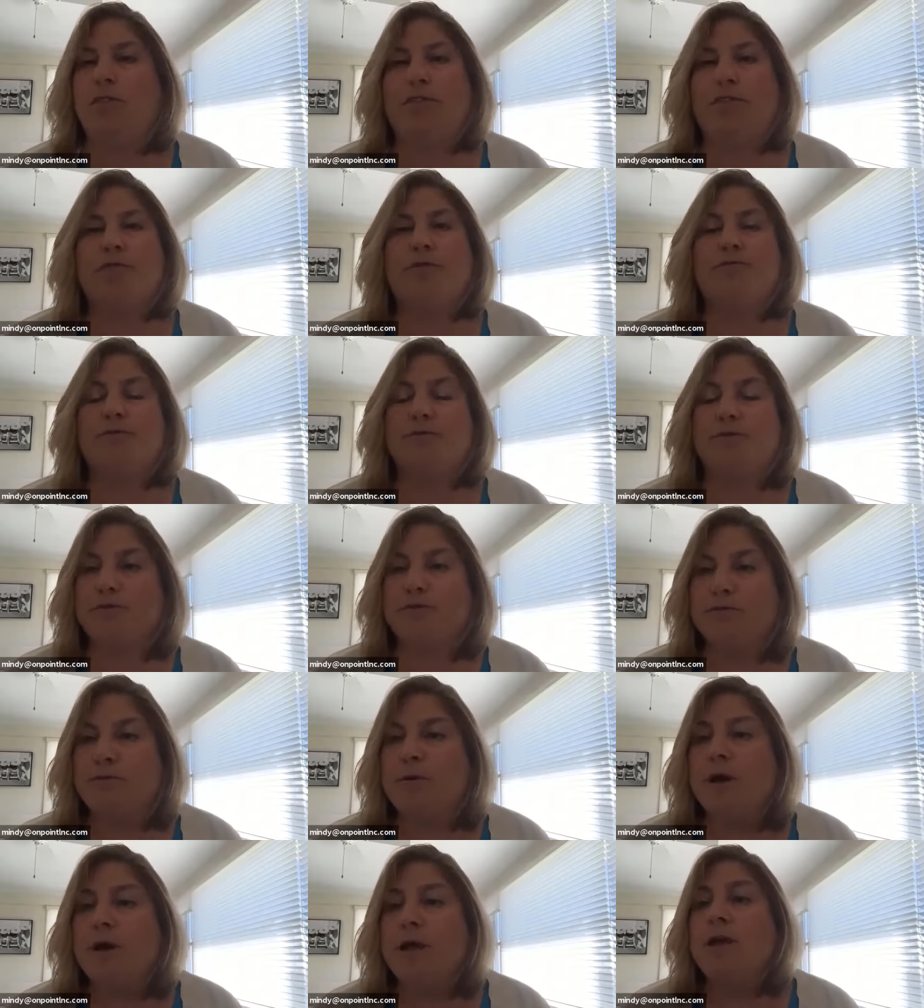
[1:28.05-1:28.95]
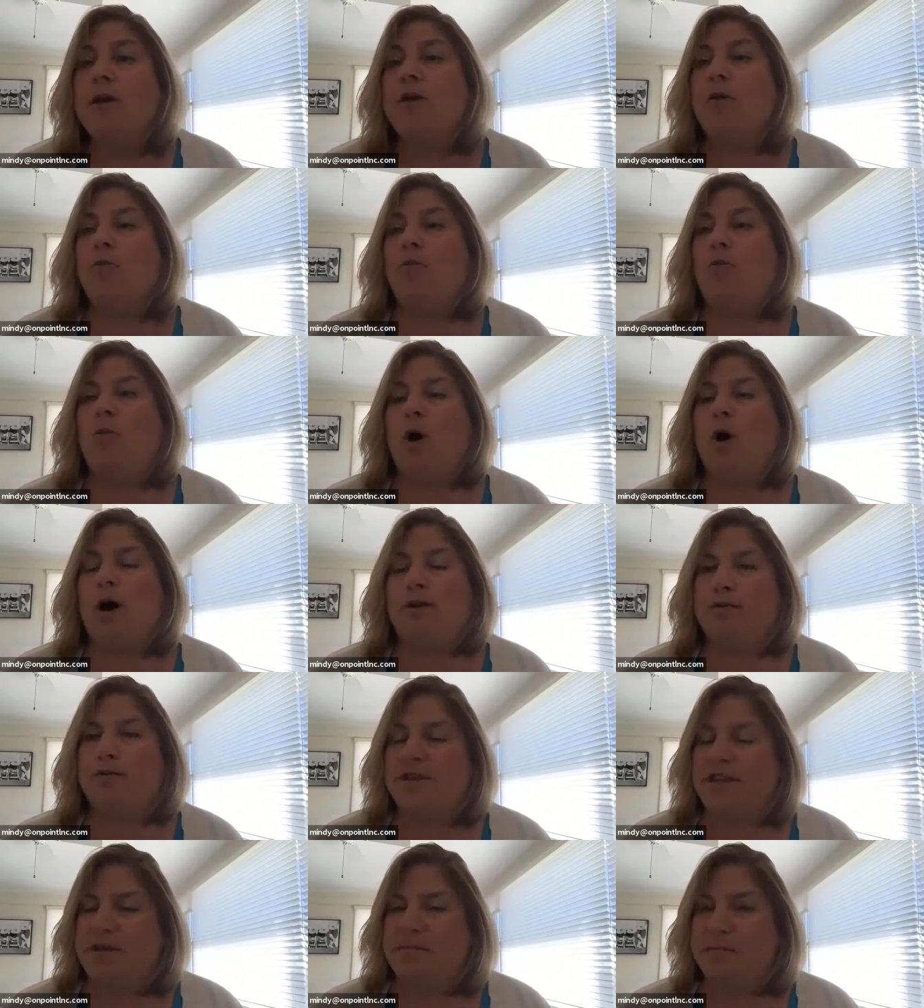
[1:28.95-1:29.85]
through what are
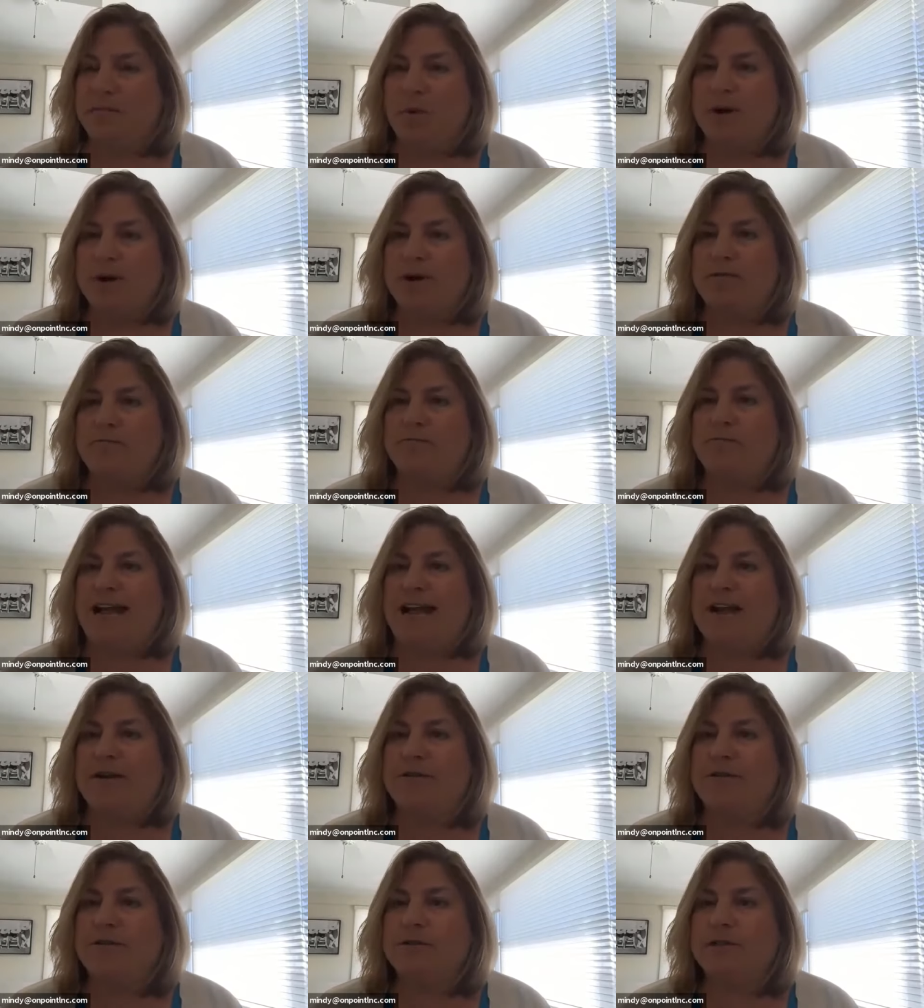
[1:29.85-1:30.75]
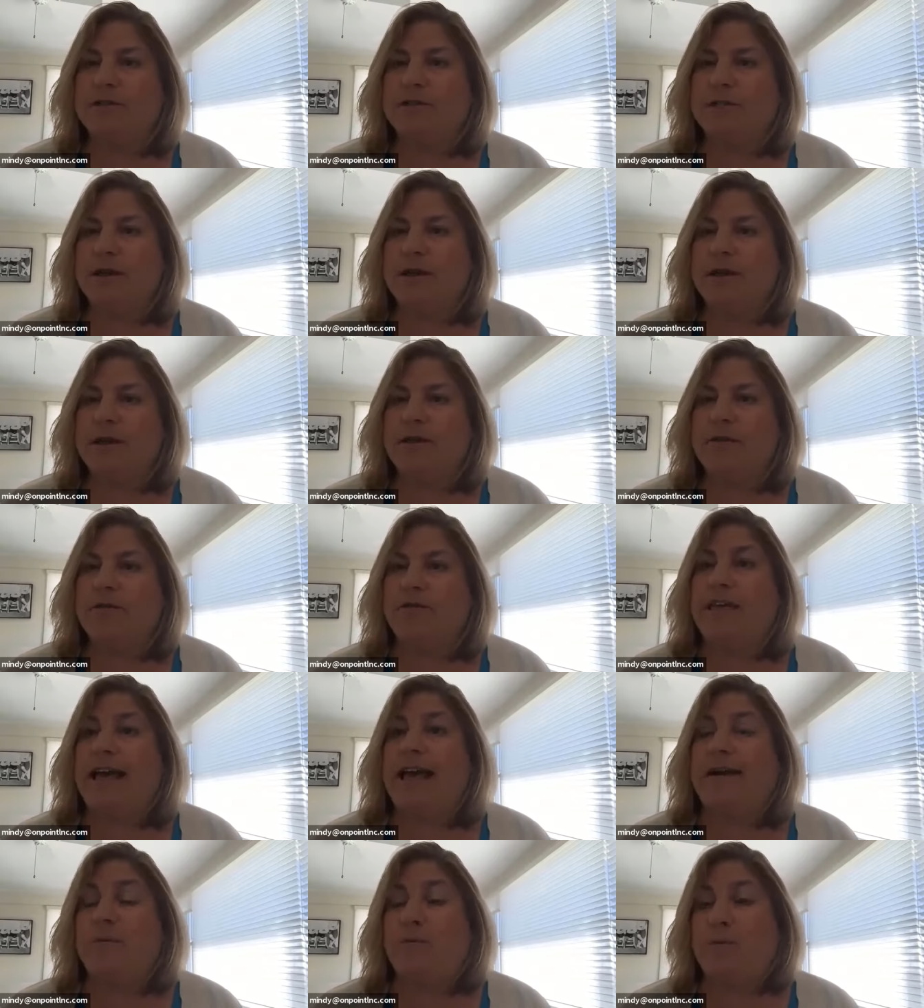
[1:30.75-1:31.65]
the important records
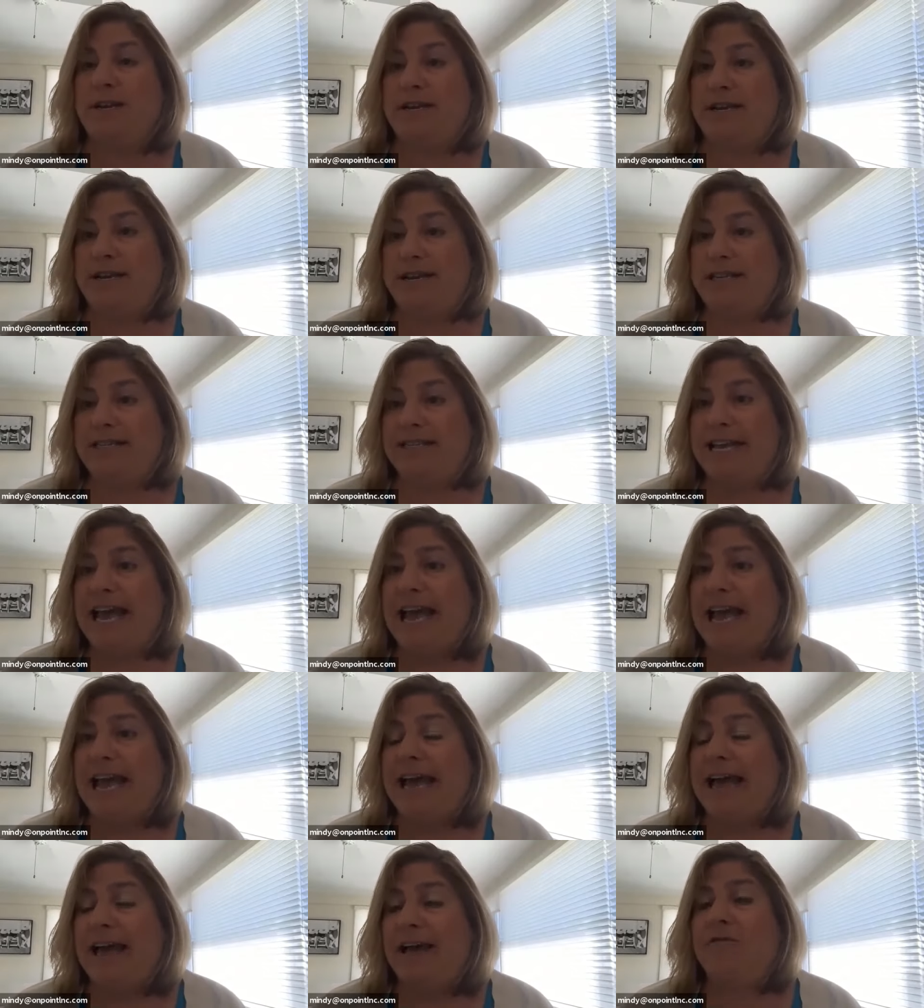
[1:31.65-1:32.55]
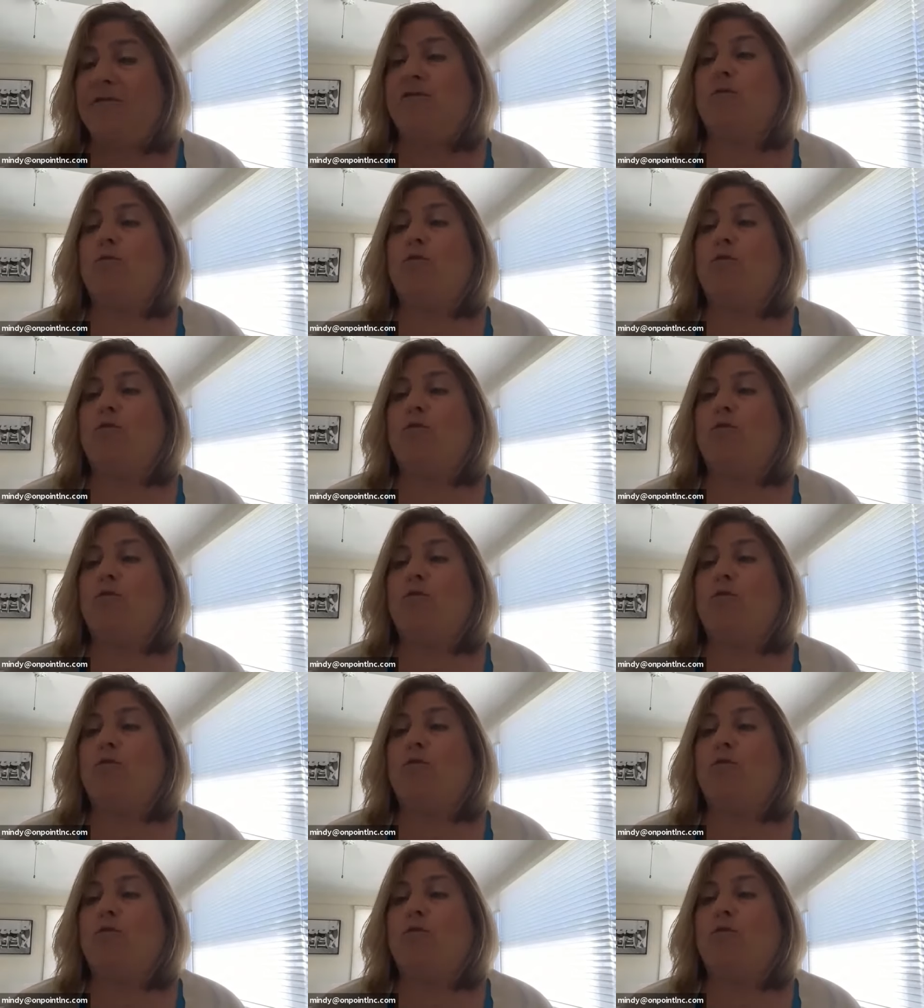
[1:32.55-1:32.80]
that we need to have,